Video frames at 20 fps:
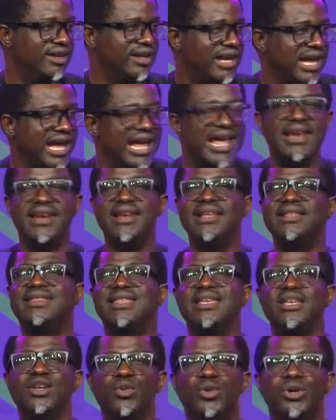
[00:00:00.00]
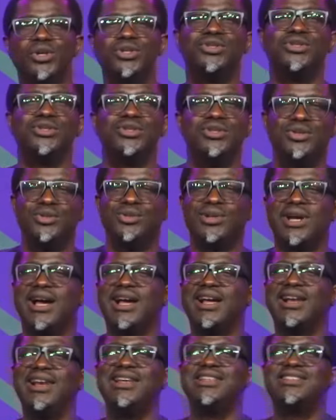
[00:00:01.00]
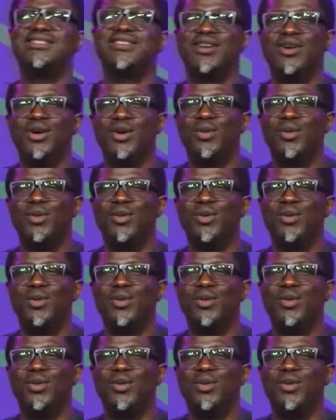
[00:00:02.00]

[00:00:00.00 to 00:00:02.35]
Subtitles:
Anything you want to do, let's call